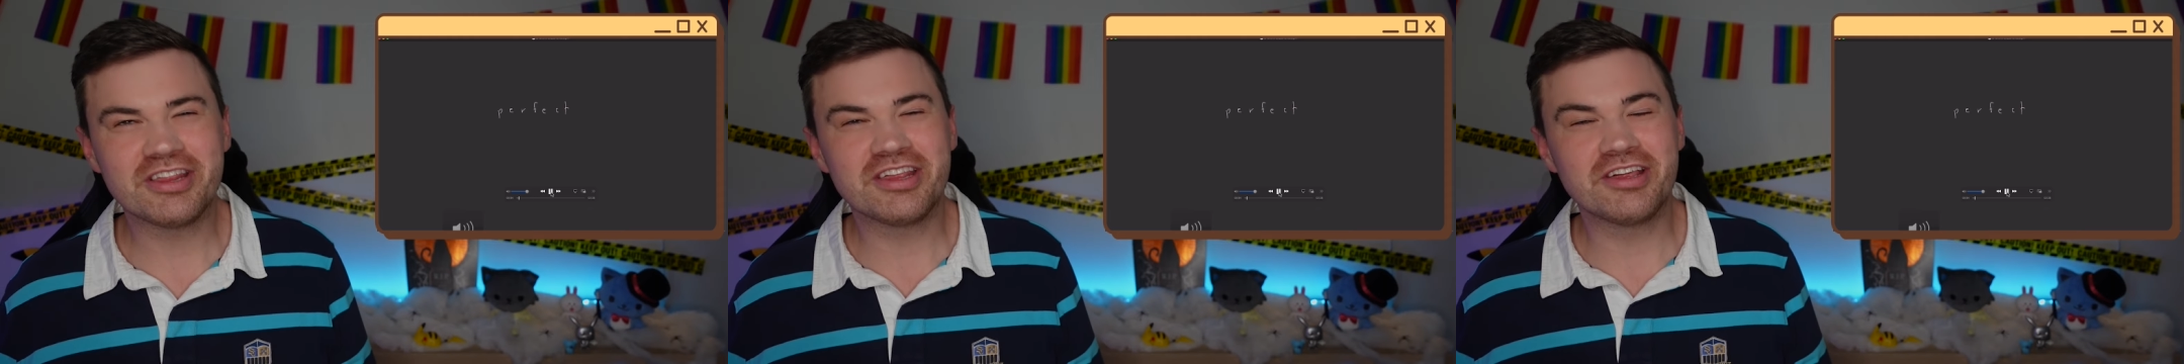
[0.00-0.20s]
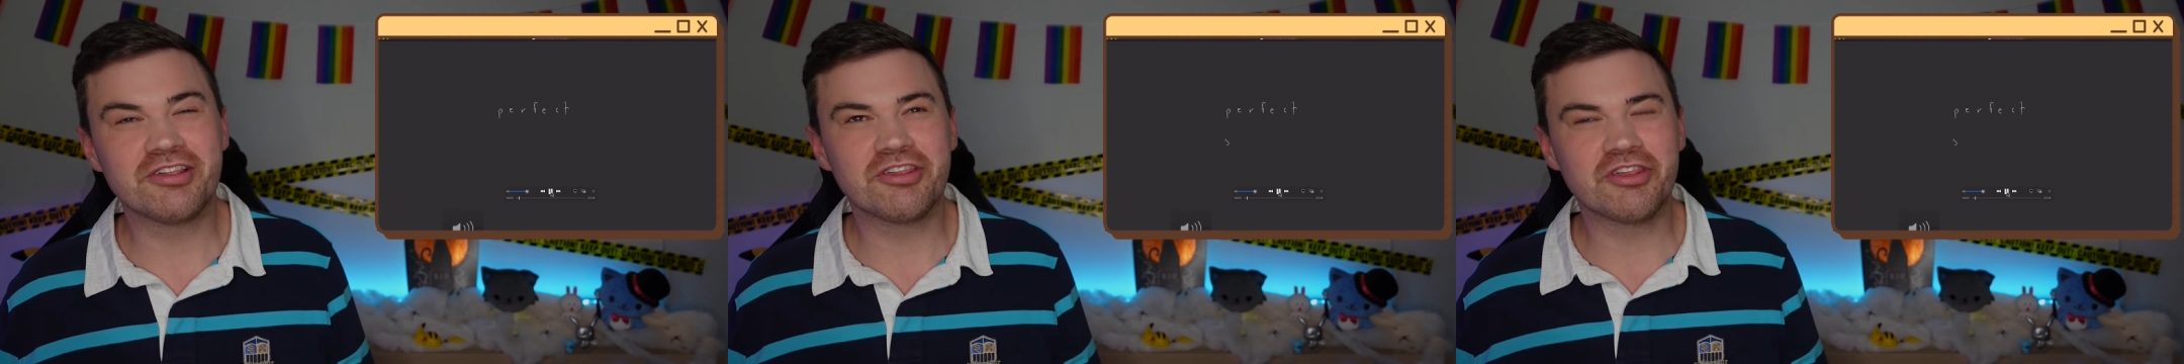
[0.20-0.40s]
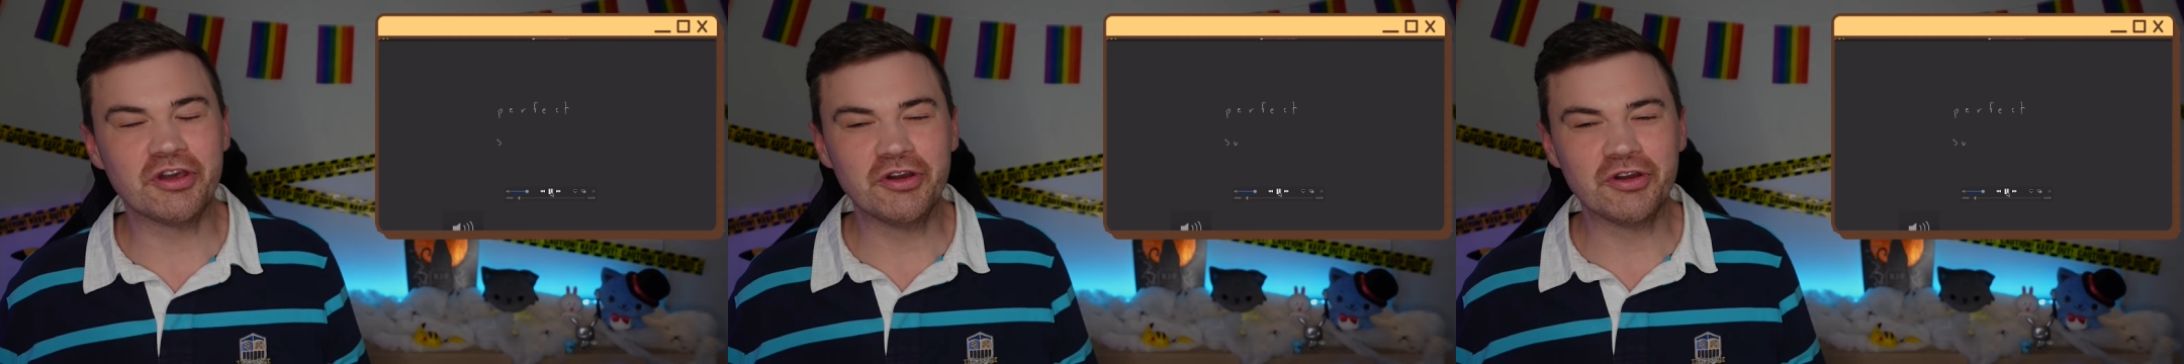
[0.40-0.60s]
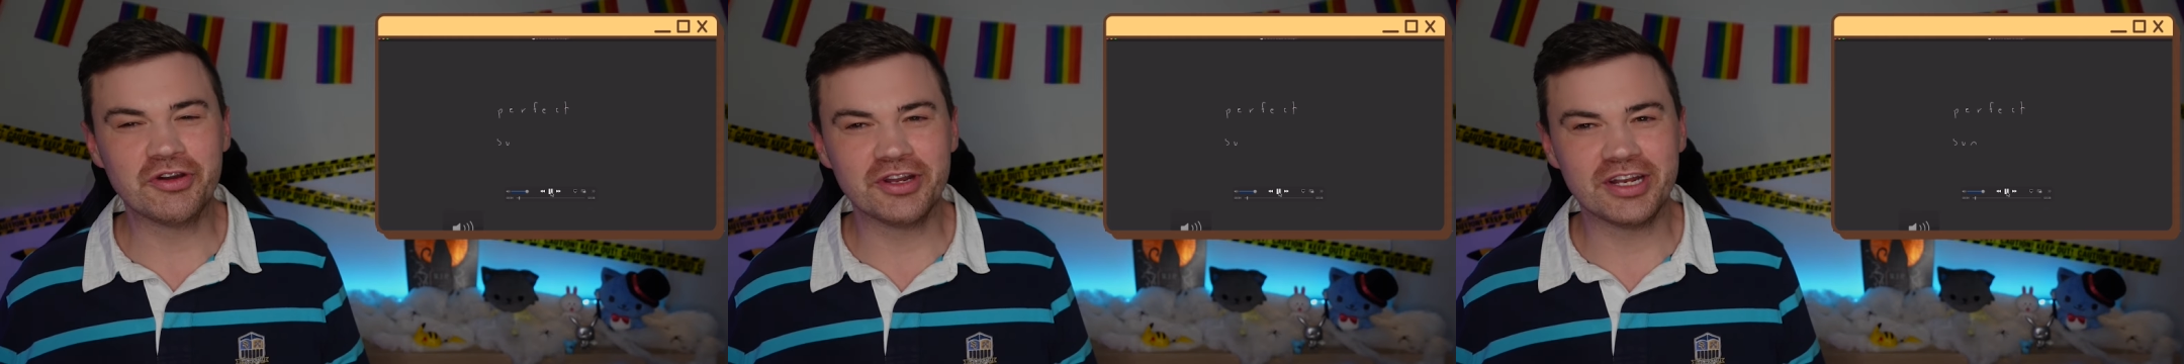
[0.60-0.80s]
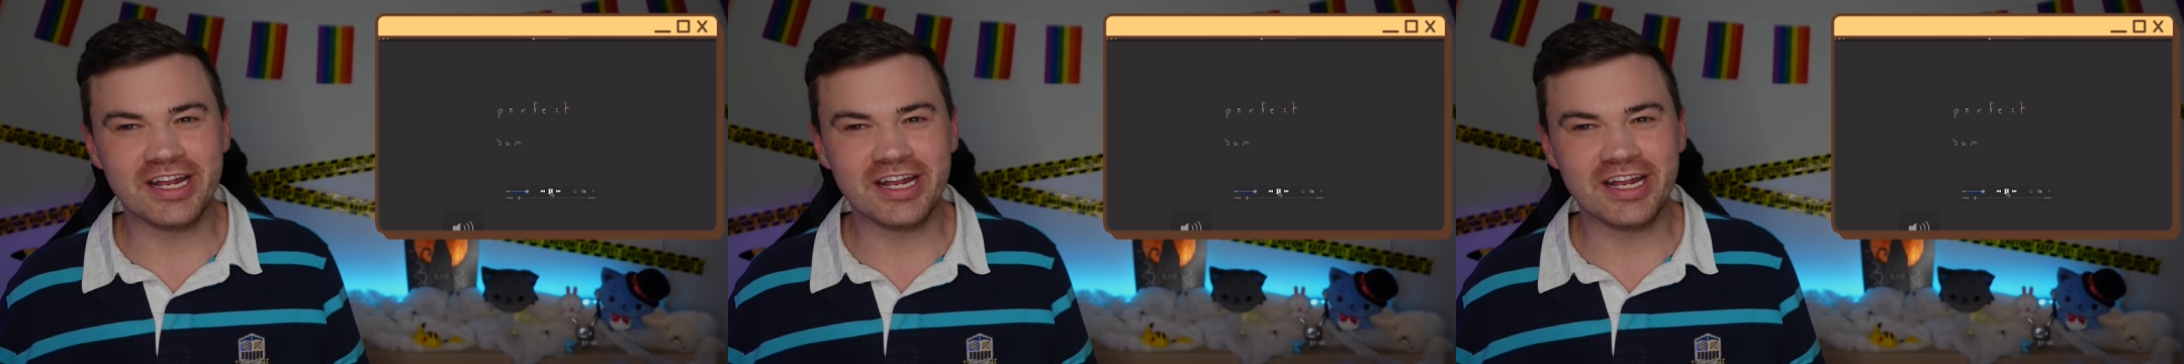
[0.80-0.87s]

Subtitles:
sings so good,